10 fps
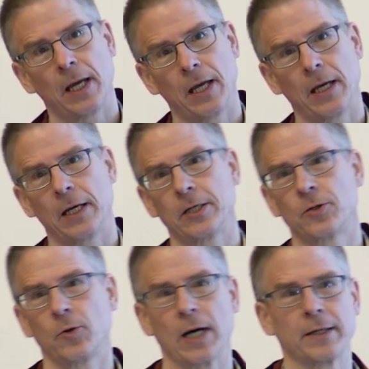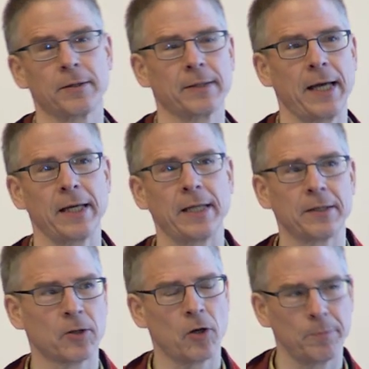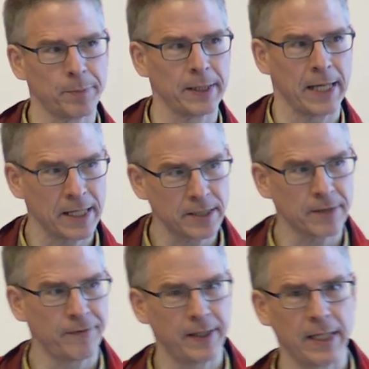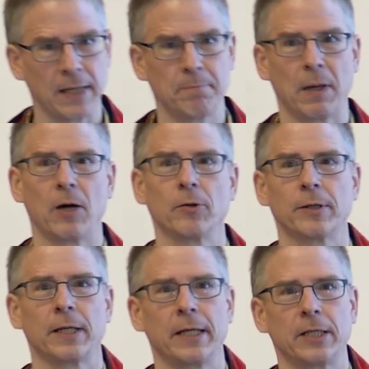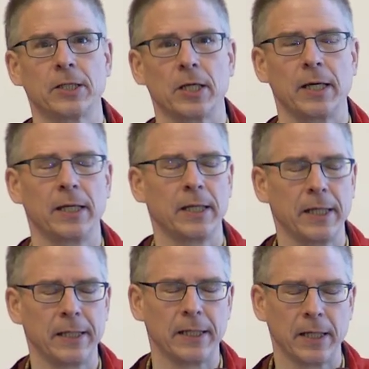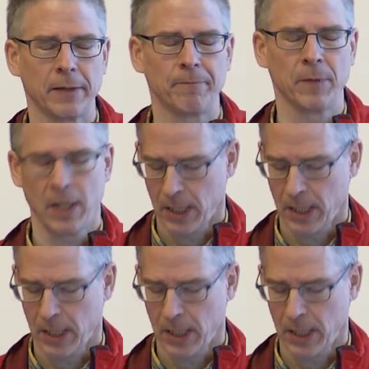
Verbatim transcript: Uh, to understand it comprehensively in mouse and in, in, in um,